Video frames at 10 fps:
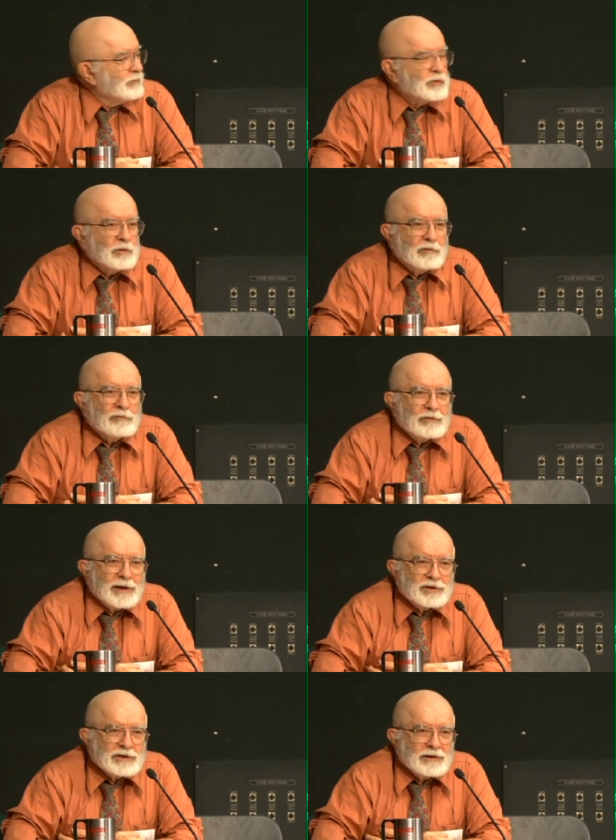if you
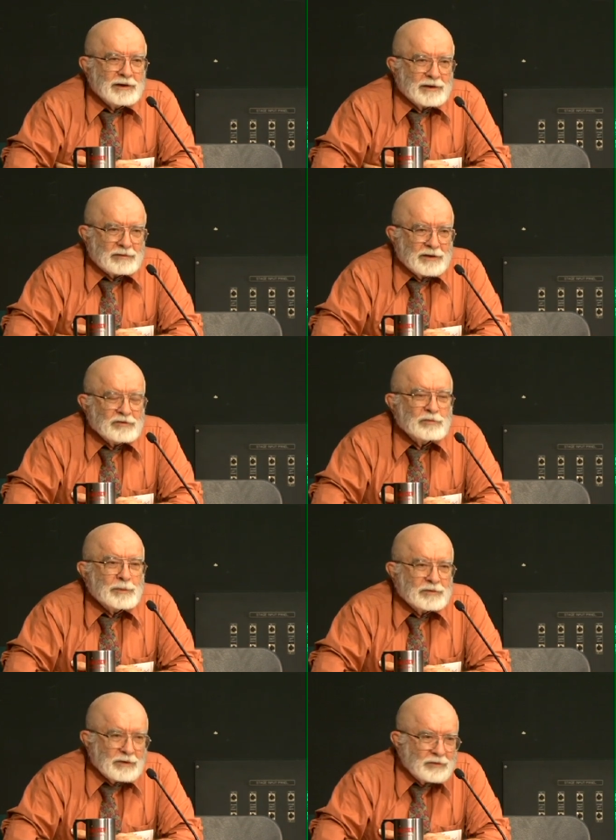flash it like this,
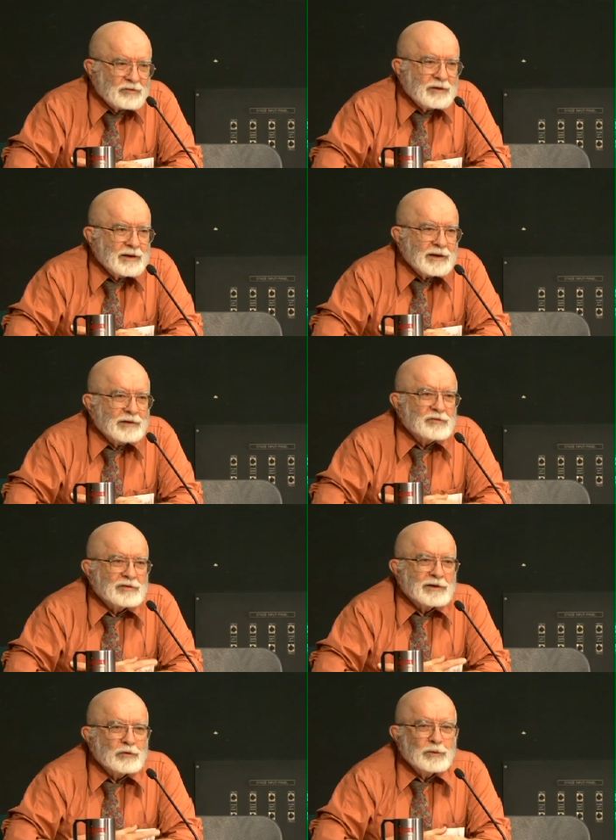but this is
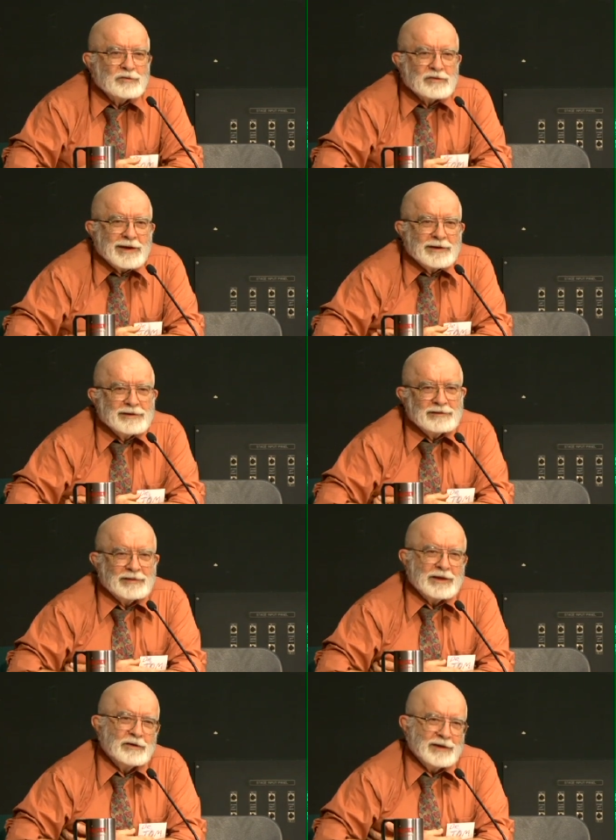in Louisiana.
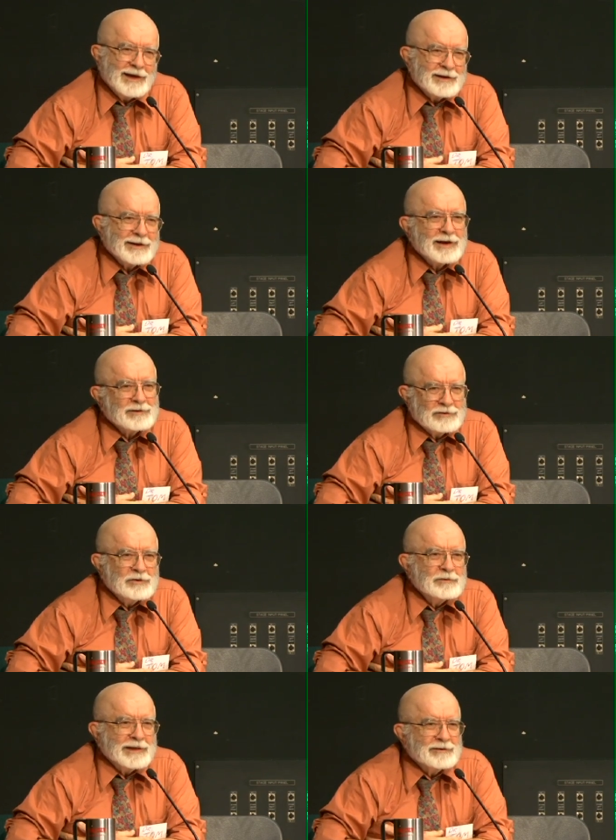They're not allowed
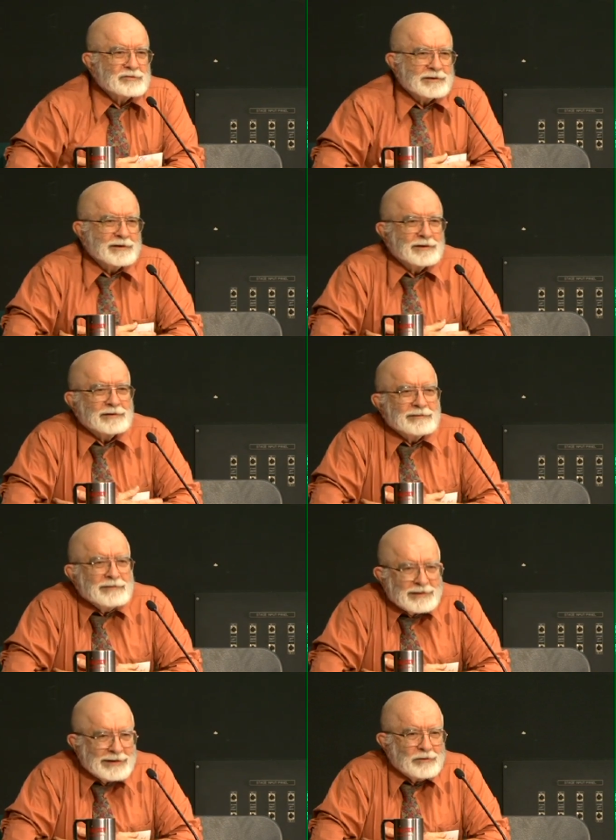to do this in
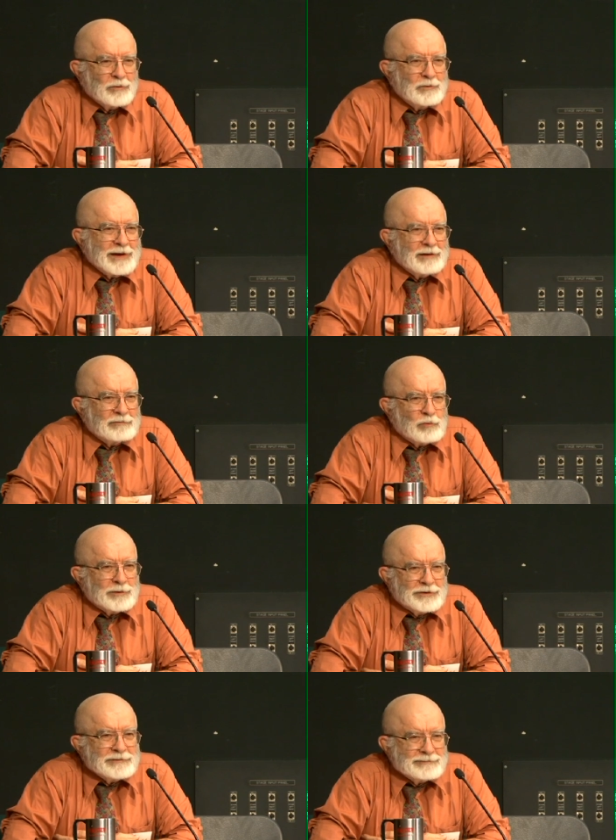dear old
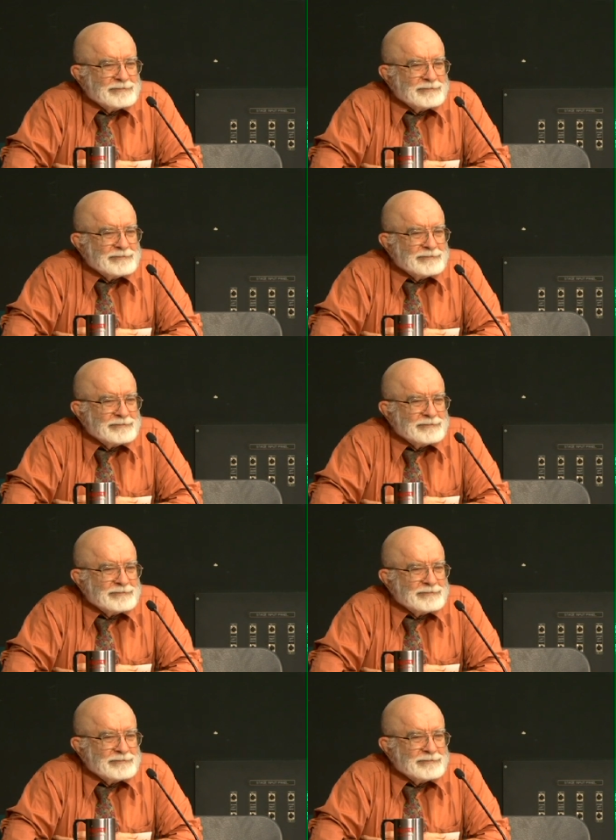California.